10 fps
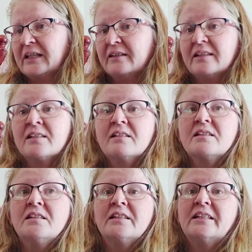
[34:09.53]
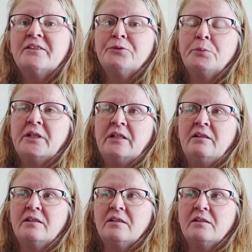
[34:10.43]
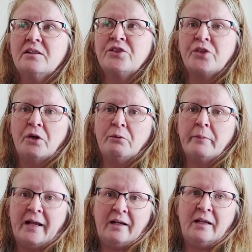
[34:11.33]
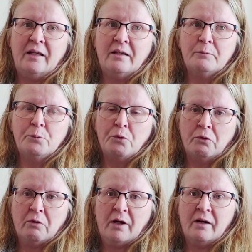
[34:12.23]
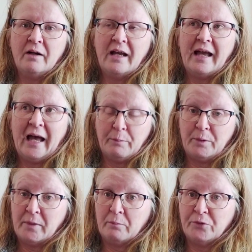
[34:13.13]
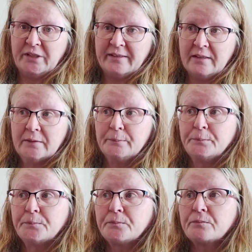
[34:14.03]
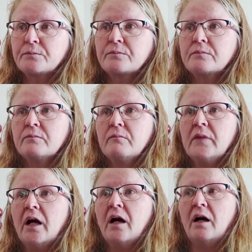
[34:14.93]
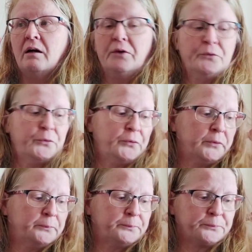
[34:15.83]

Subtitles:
This is going to give me so many more happy memories of